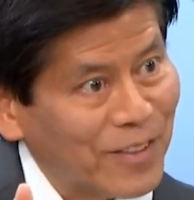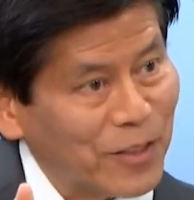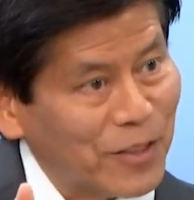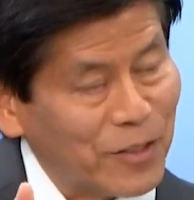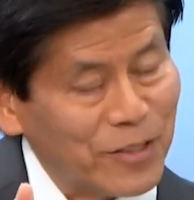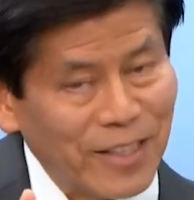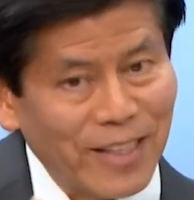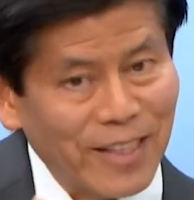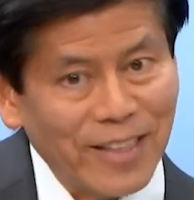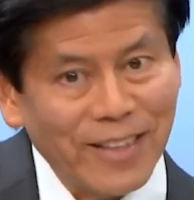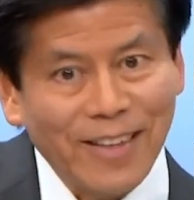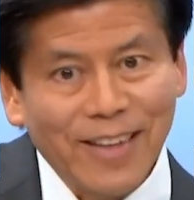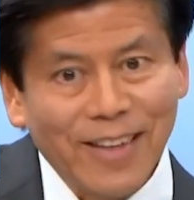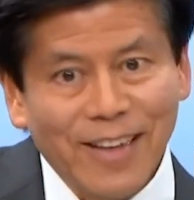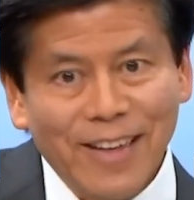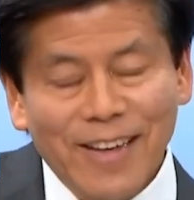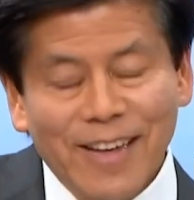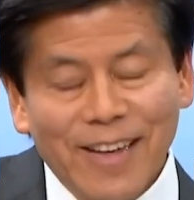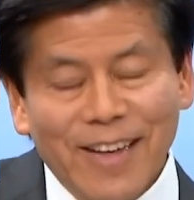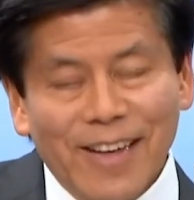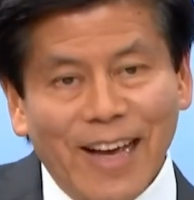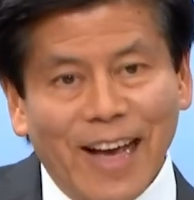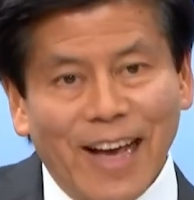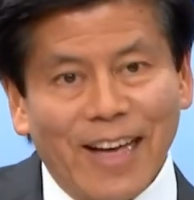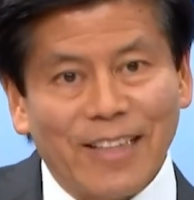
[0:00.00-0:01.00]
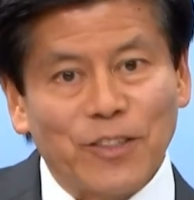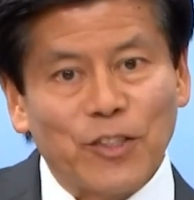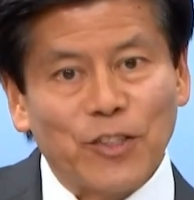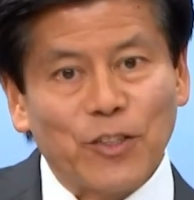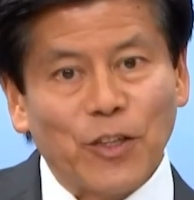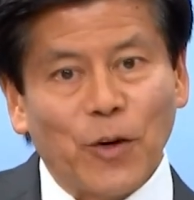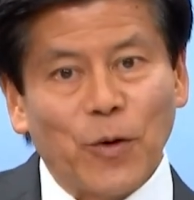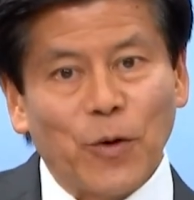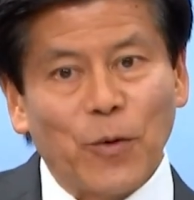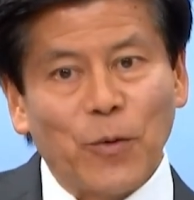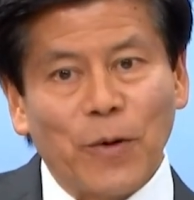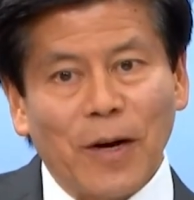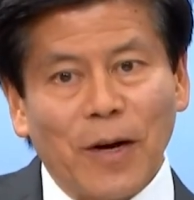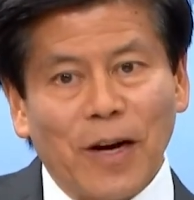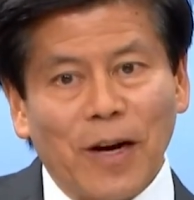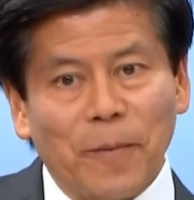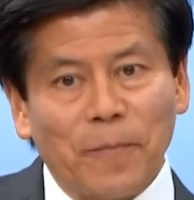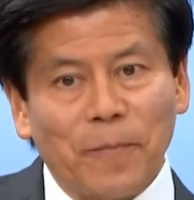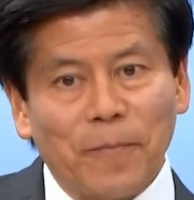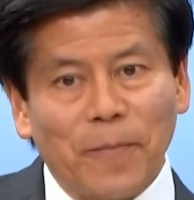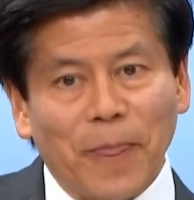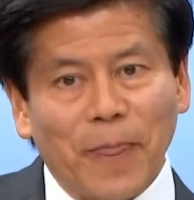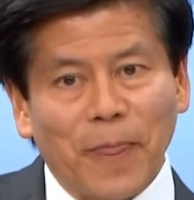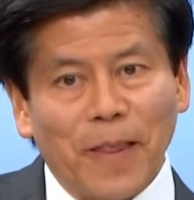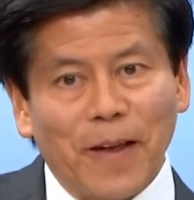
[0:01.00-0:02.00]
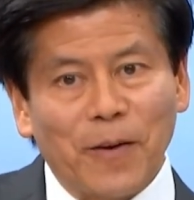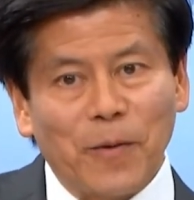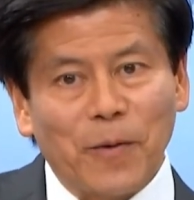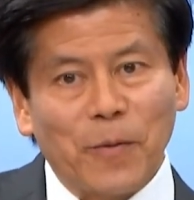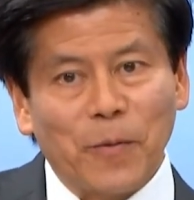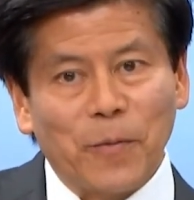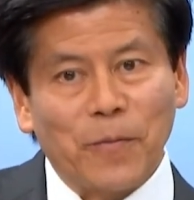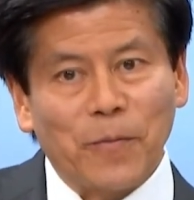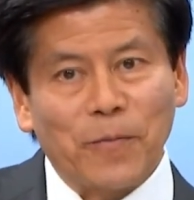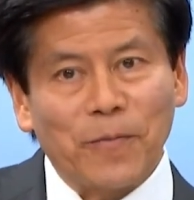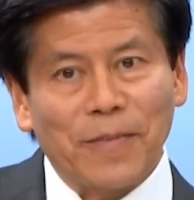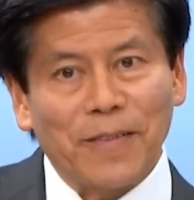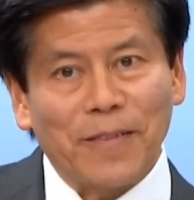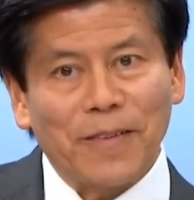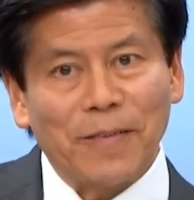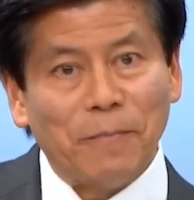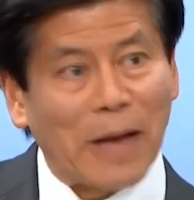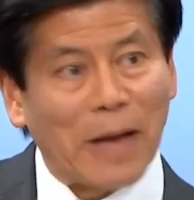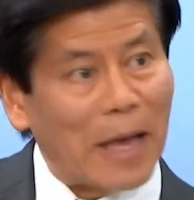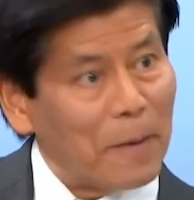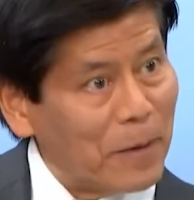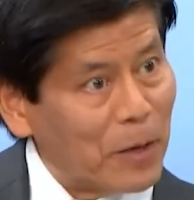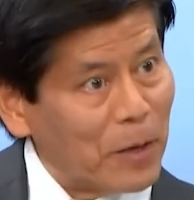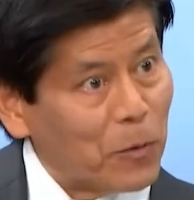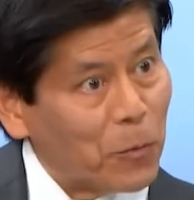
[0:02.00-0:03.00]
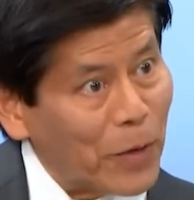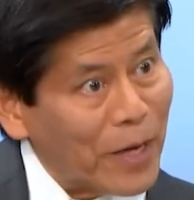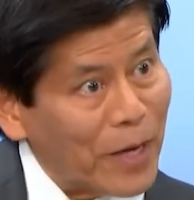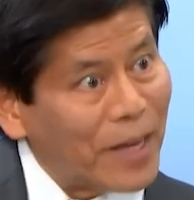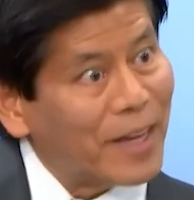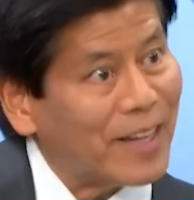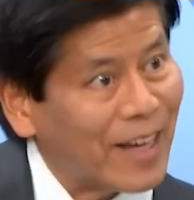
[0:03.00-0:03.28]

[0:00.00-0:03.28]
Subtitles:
You see? And so maybe we